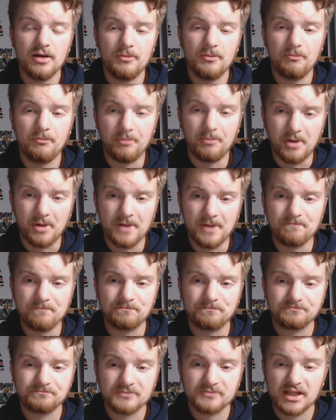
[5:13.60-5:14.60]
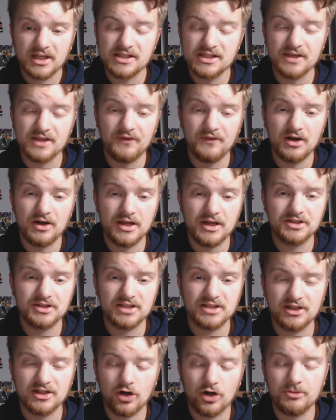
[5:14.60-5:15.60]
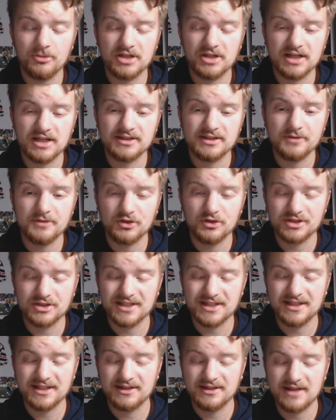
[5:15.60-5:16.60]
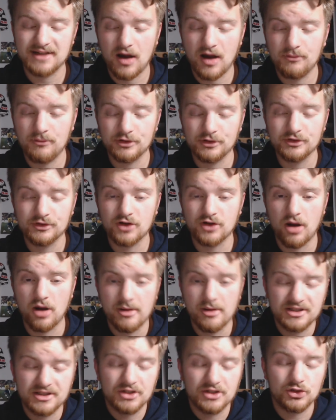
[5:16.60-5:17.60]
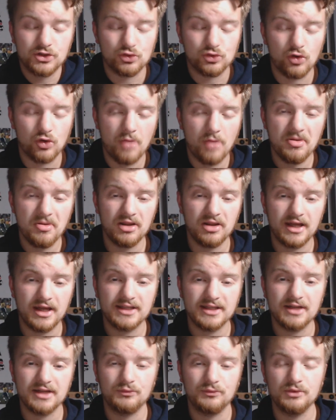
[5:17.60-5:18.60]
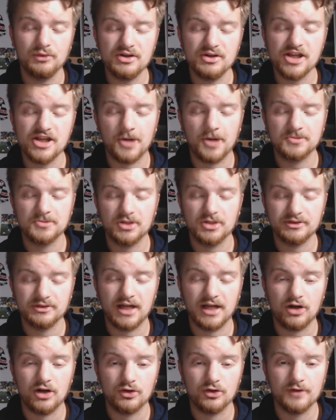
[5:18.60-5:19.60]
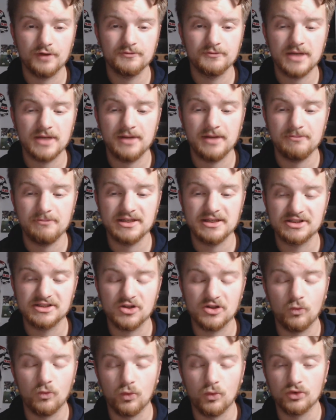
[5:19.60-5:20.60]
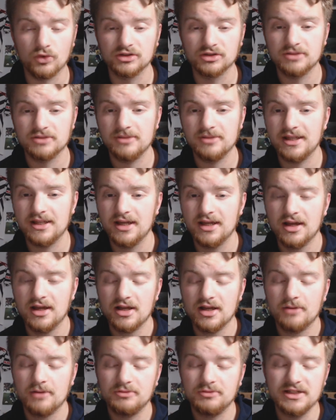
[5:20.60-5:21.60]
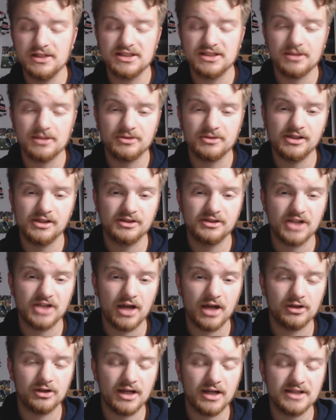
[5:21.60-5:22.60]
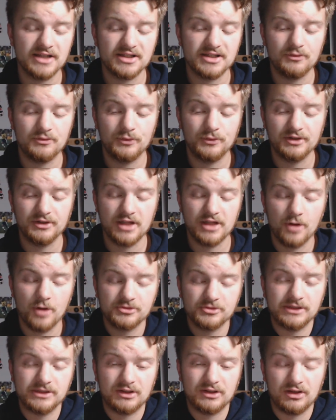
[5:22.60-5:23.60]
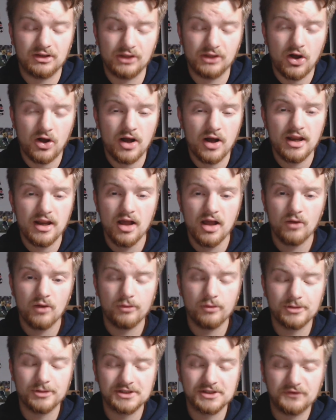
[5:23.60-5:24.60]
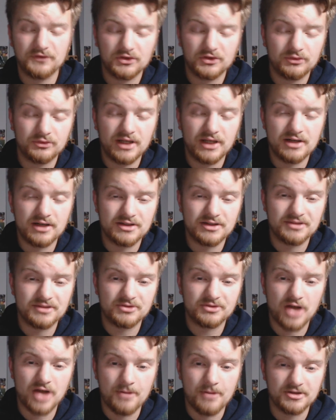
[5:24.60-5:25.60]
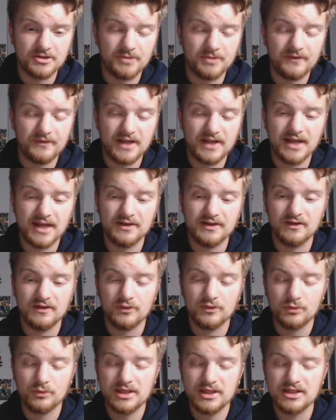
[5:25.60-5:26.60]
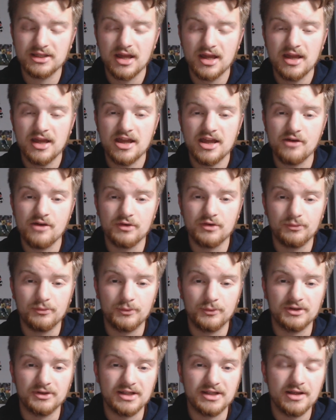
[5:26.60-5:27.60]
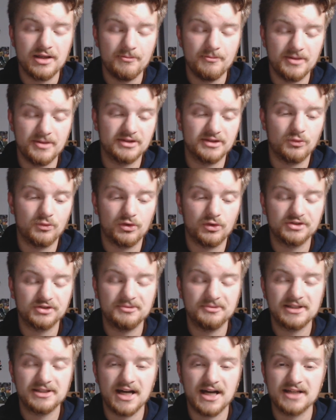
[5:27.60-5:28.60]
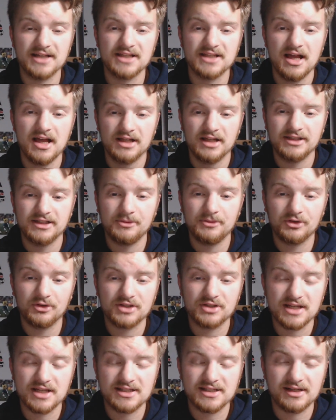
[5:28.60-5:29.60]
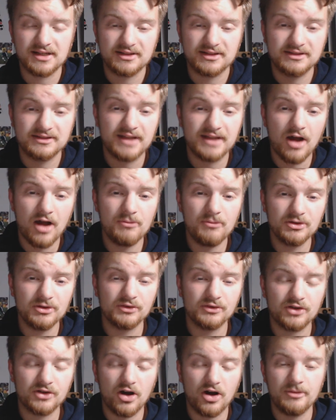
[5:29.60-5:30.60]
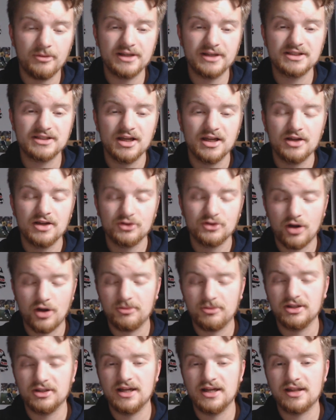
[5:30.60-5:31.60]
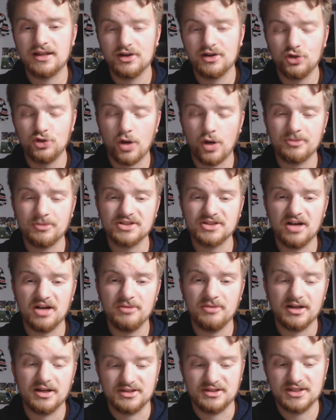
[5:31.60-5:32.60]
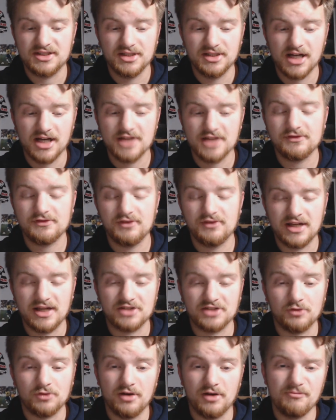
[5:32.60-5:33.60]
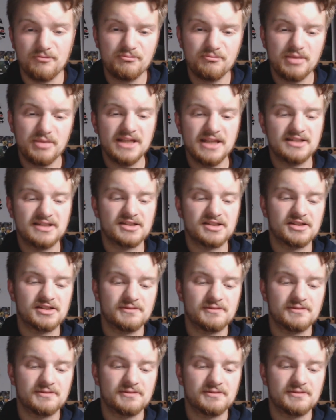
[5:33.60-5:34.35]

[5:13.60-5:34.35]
But it's a very interesting topic, guys. Let me know what you guys think down below in the comments. Drop a like. It really helps me out in the algorithm and it means the world to me. Please sub to the channel, guys. It really helps me out a lot. We're pushing for 300 subscribers by the end of the week. It would really mean the world to me, guys. Let me know what you guys think down below in the comments. Drop a like, drop a sub, and I'll see you guys for the next one. Peace.